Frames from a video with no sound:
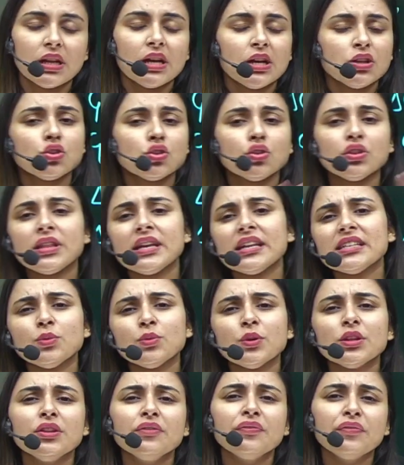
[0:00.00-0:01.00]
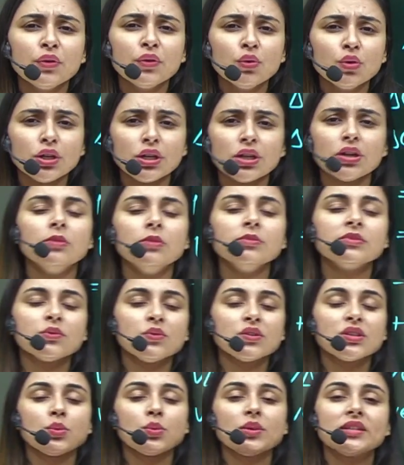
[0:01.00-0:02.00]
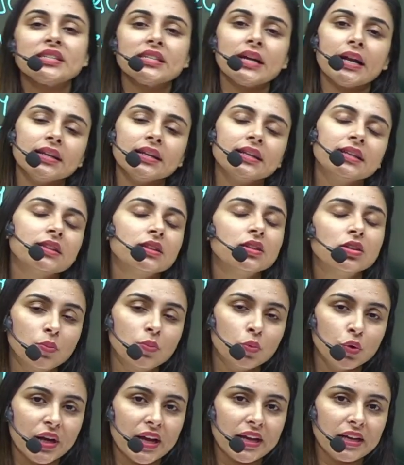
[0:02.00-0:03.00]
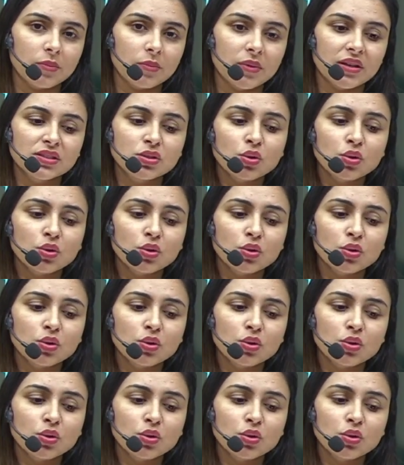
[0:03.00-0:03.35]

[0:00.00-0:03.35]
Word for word: So these were the few terms which we studied in thermodynamics.